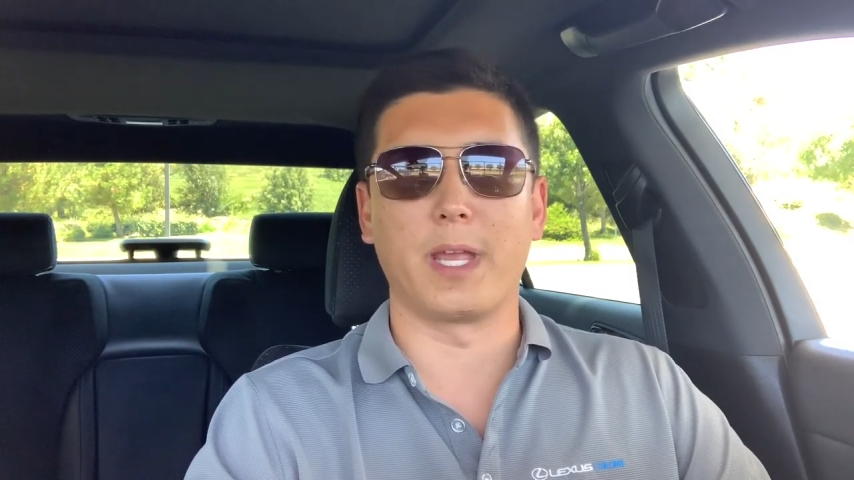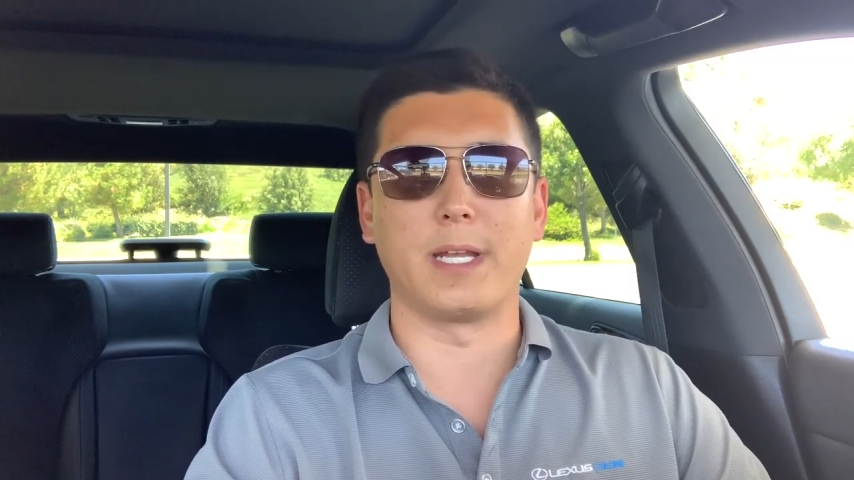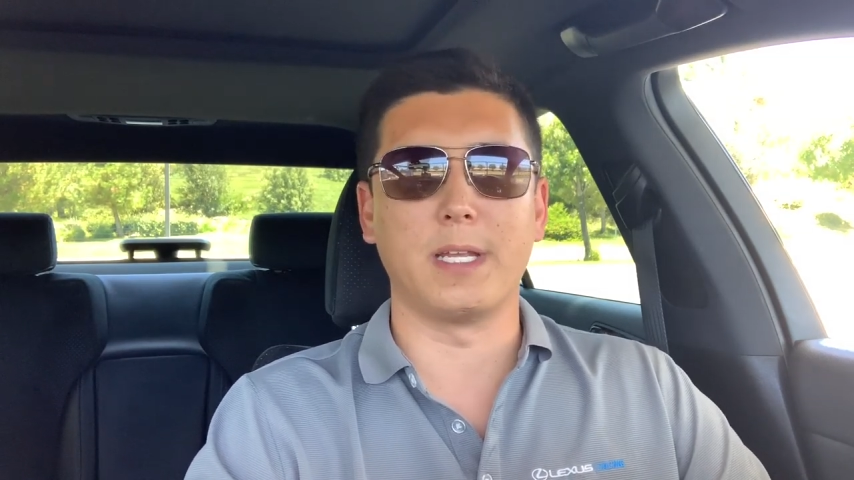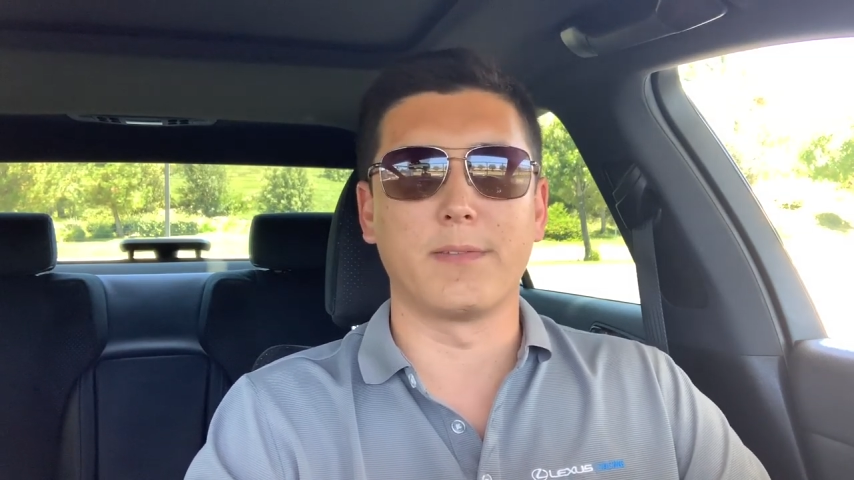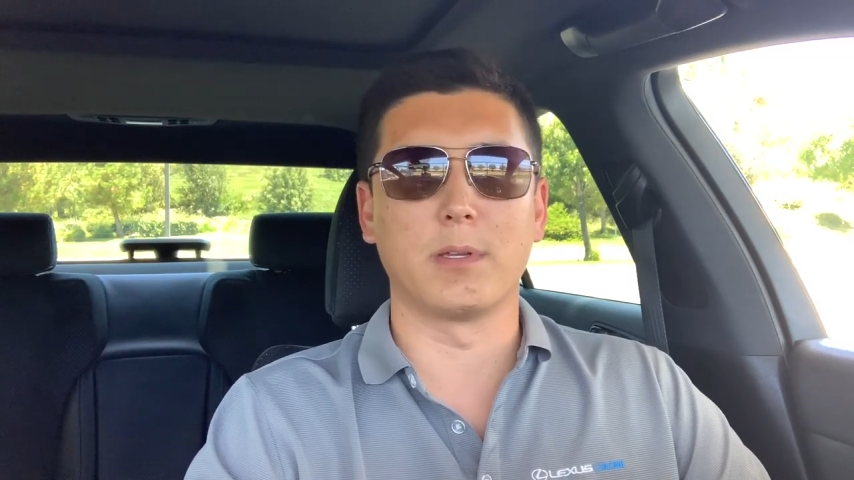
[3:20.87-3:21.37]

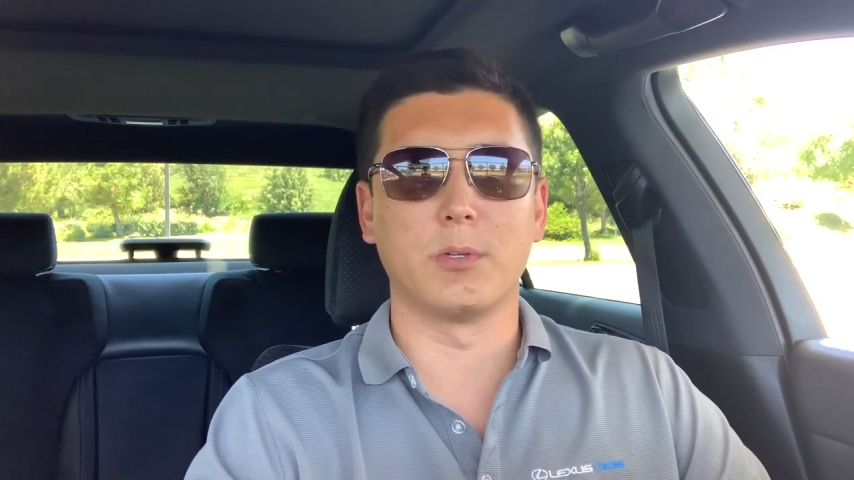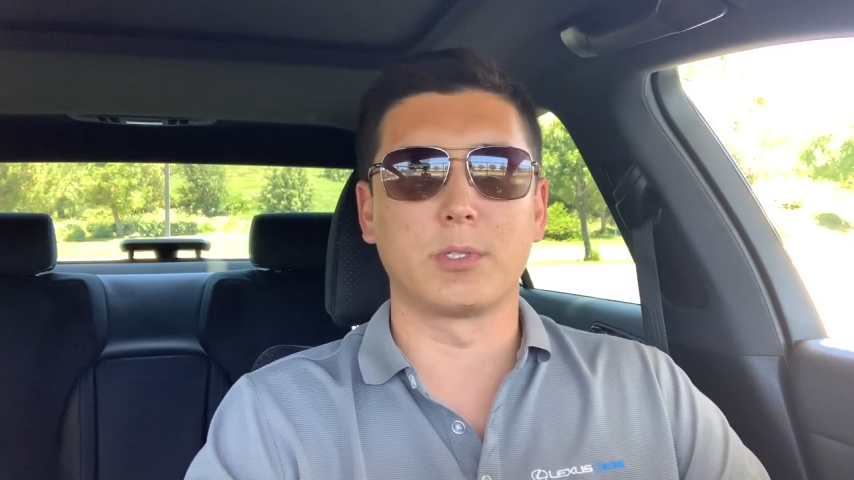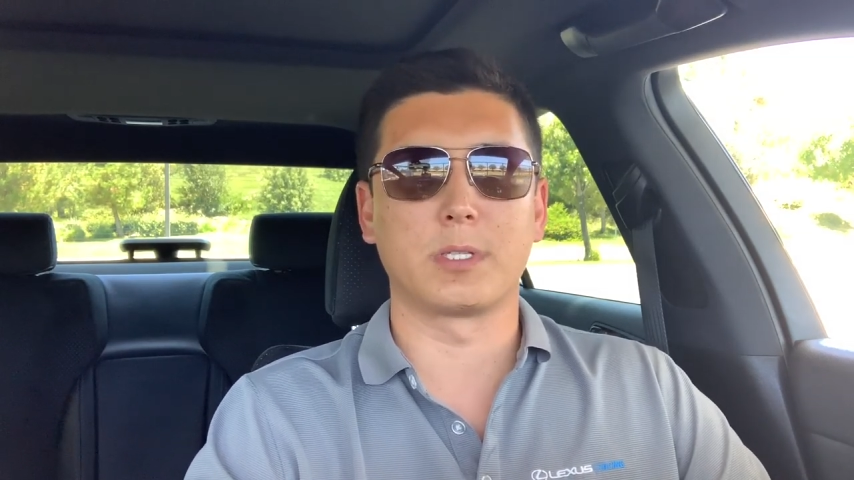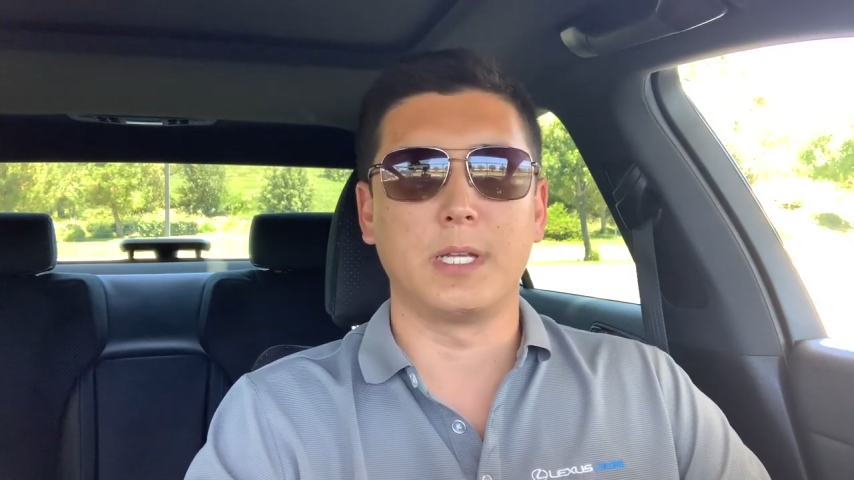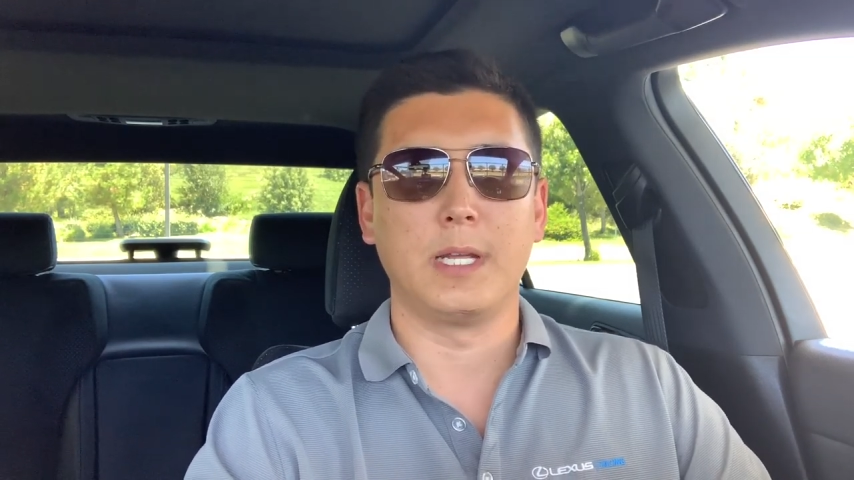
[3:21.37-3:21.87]
any of
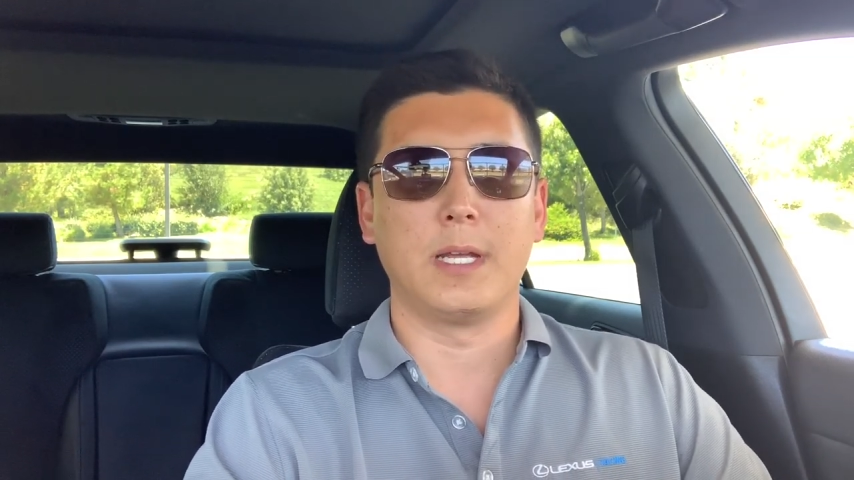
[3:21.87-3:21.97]
those